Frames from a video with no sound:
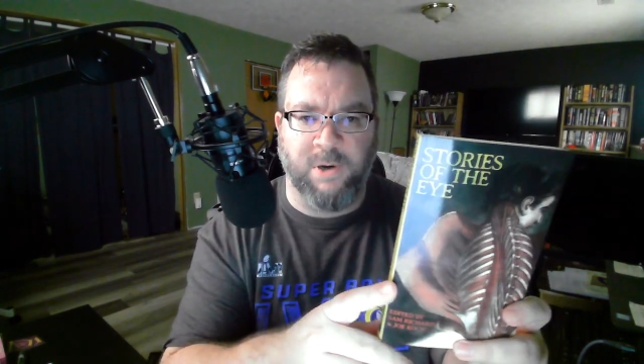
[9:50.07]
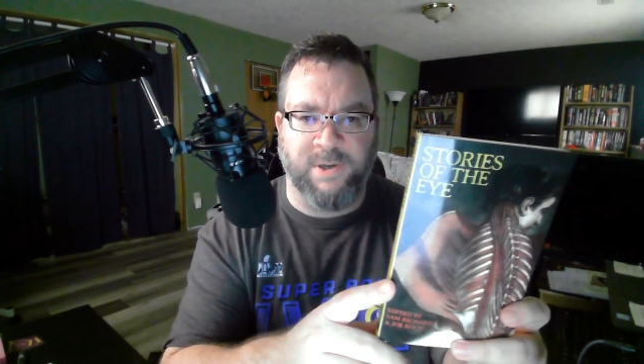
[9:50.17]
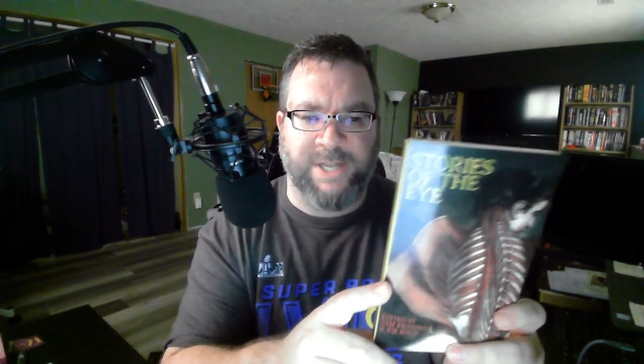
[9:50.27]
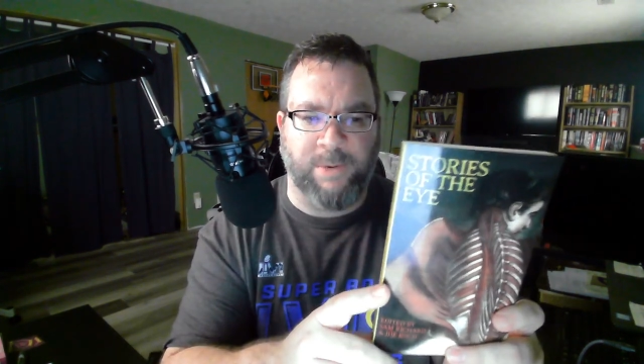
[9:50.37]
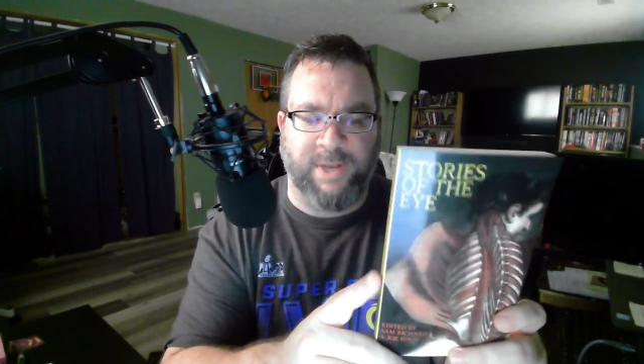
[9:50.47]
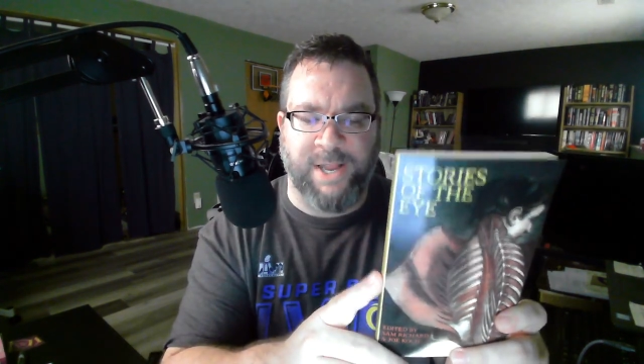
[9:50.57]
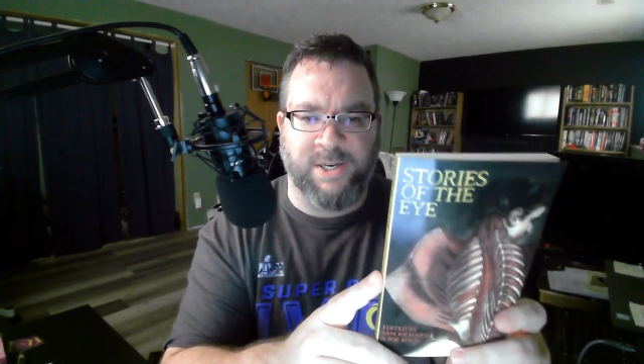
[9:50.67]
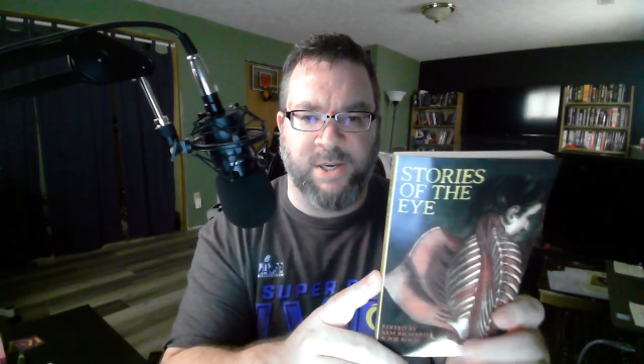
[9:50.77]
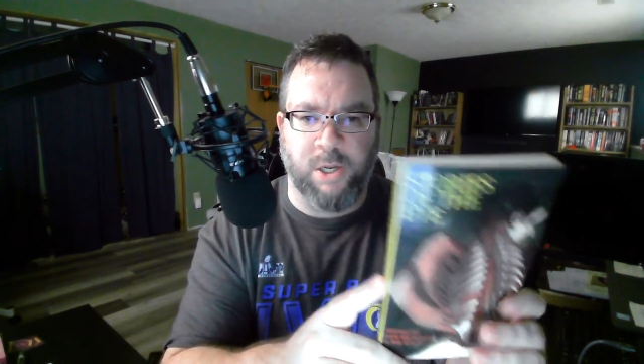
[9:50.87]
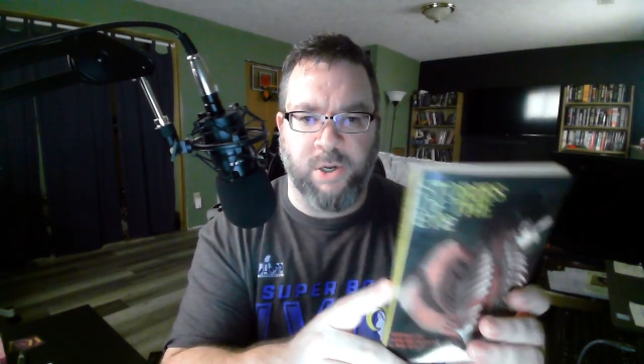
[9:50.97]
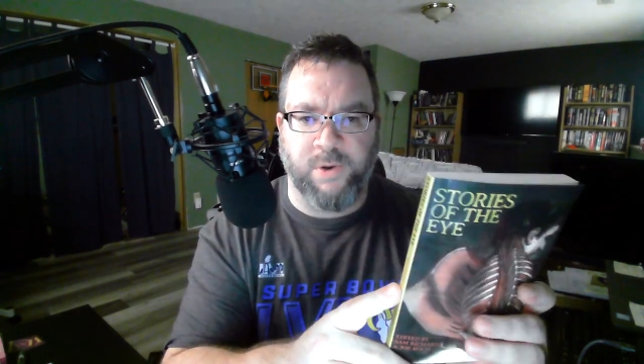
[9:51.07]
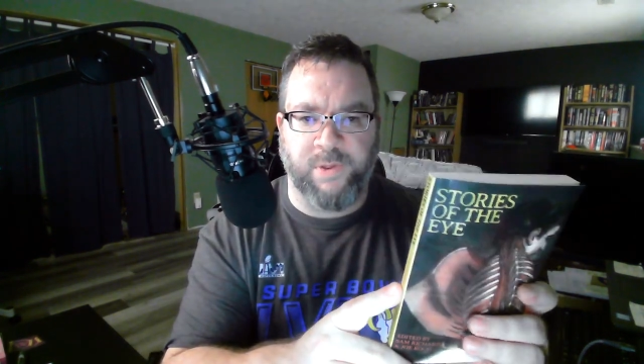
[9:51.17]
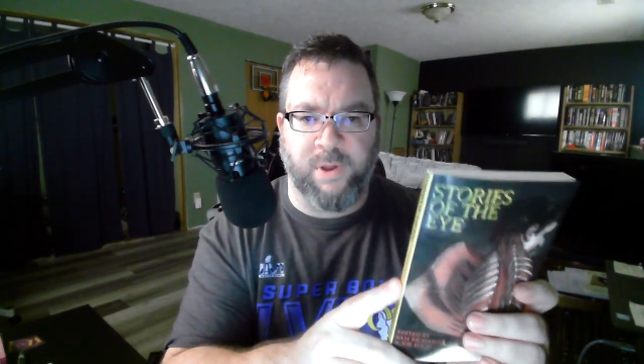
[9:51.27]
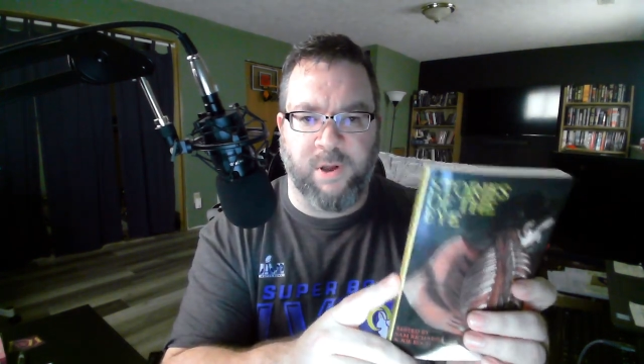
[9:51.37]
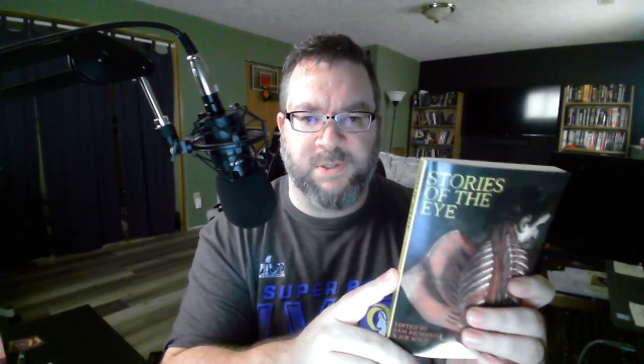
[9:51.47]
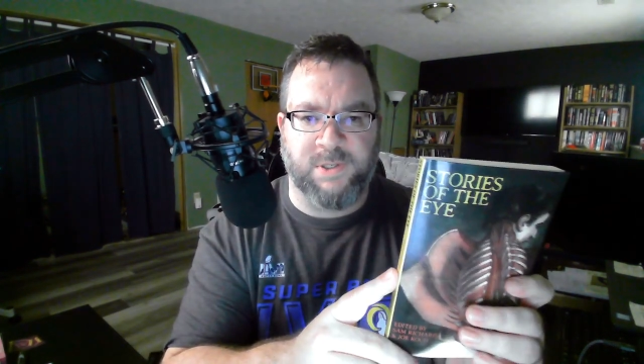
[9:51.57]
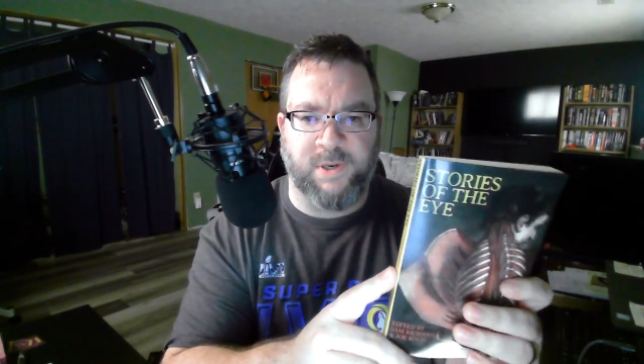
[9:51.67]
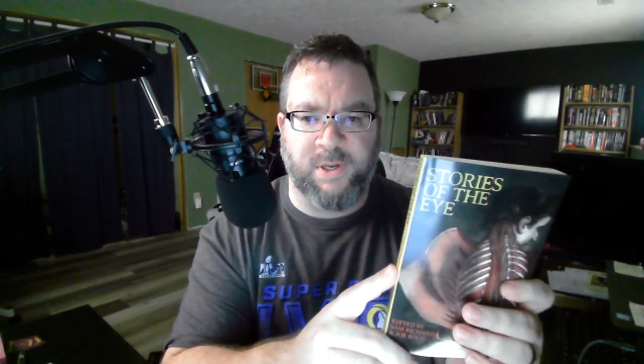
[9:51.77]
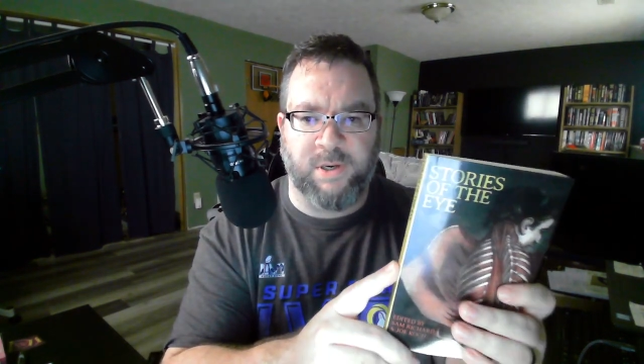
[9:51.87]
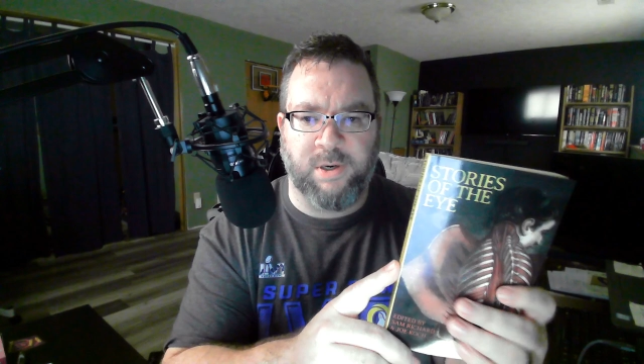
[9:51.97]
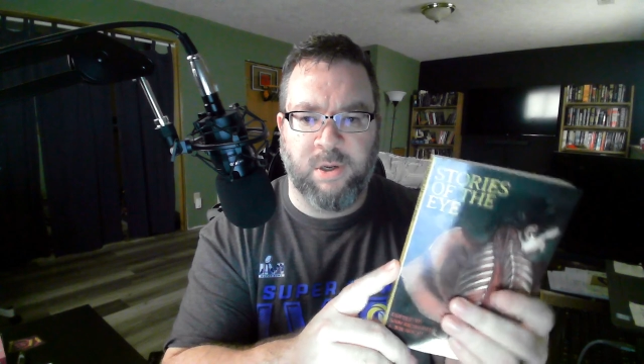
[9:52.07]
because I would like to know your thoughts on it.